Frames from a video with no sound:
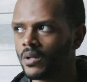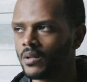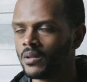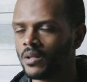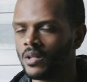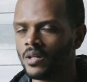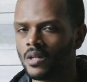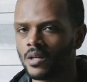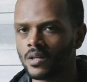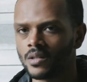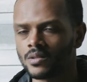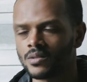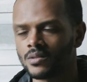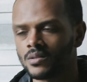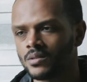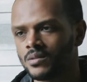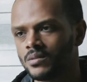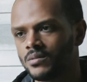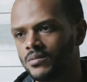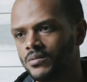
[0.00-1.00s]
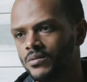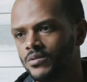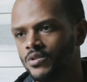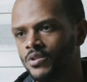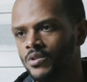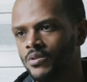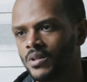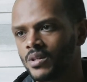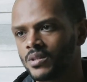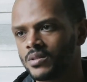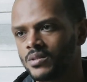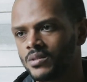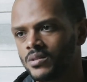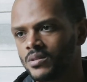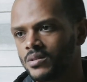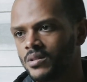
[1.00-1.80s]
Linux and Unix and